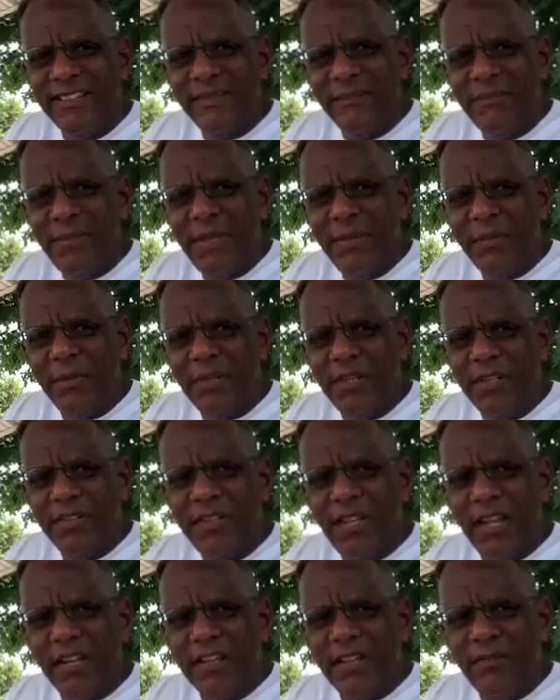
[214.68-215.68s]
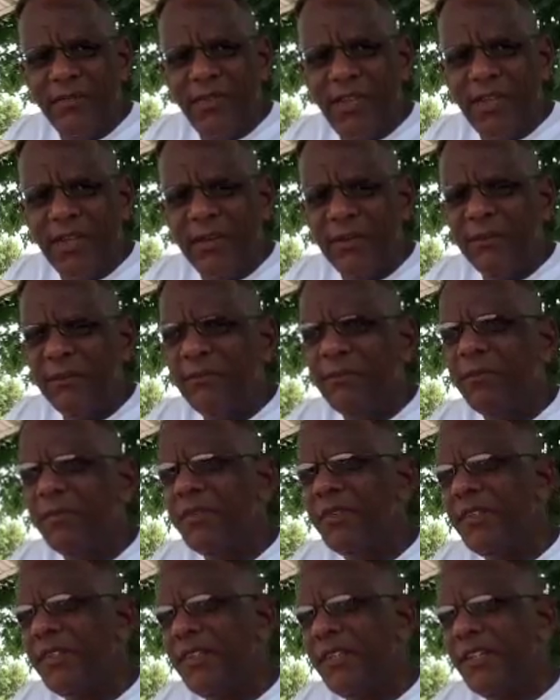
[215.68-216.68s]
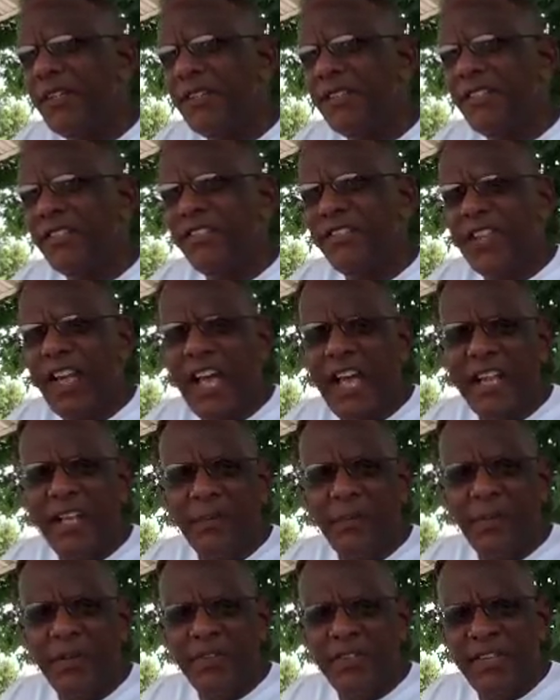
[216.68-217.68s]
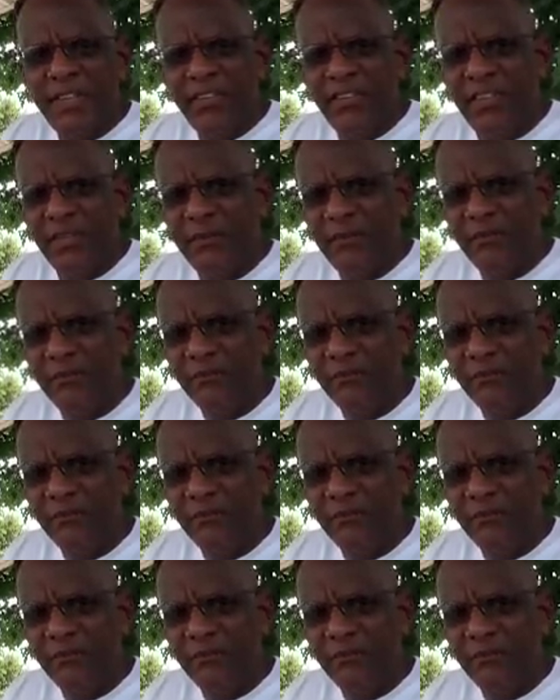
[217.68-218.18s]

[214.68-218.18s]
people in Duncanville to sign the petition.